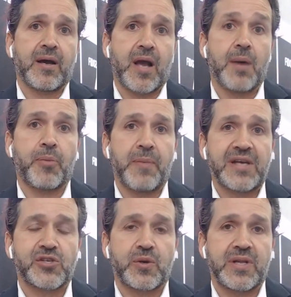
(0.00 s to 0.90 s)

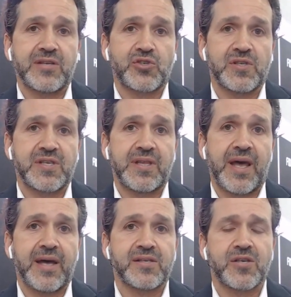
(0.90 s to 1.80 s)
compromised credentials in
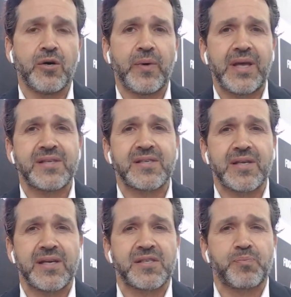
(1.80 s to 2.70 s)
that. So
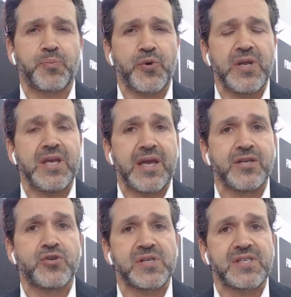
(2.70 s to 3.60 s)
it's pretty
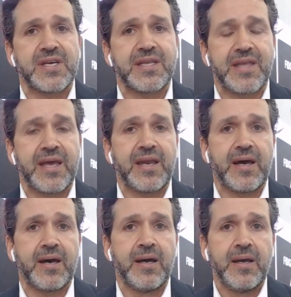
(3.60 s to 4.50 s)
interesting
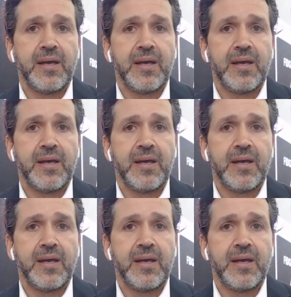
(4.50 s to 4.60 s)
data